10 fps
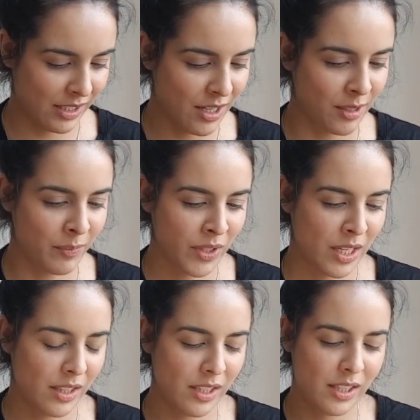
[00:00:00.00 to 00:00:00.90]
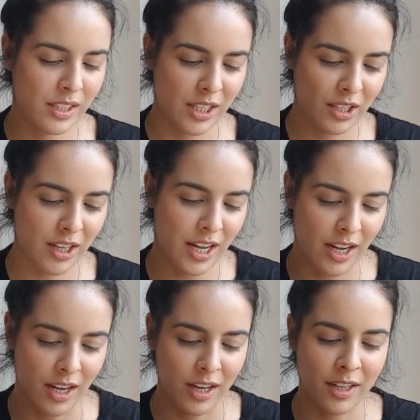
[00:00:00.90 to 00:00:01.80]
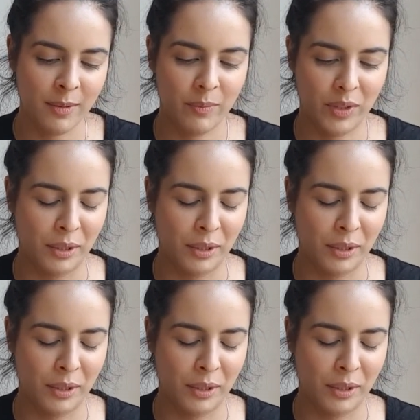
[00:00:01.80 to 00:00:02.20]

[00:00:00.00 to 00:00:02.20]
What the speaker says: Oh, this sticker here